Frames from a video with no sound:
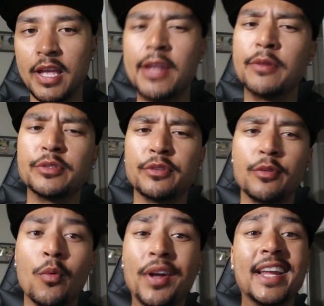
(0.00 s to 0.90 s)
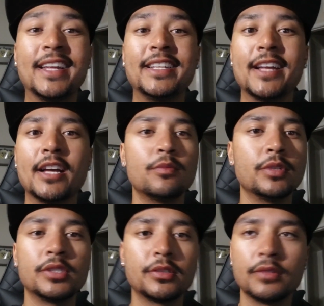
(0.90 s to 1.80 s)
and it was a 199,
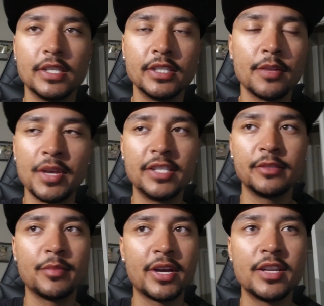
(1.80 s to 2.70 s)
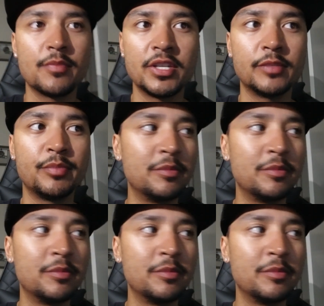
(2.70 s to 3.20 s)
which isn't amazing by any means.